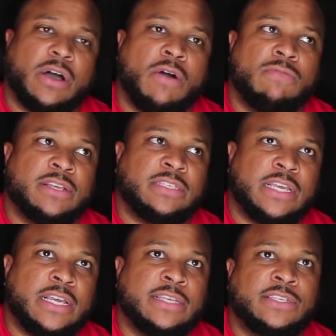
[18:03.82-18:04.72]
always
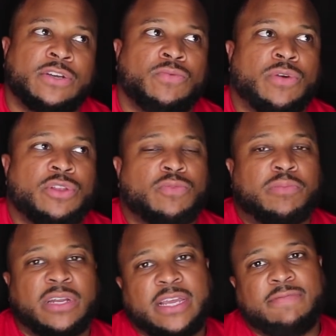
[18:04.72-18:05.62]
easier when you
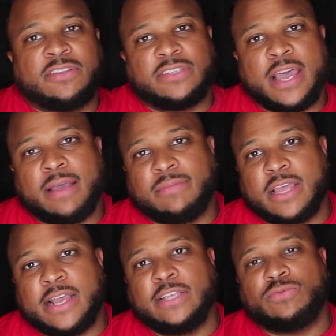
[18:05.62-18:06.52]
believe the same
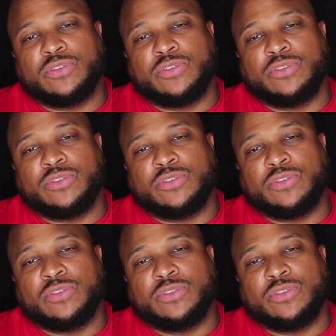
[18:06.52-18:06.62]
things,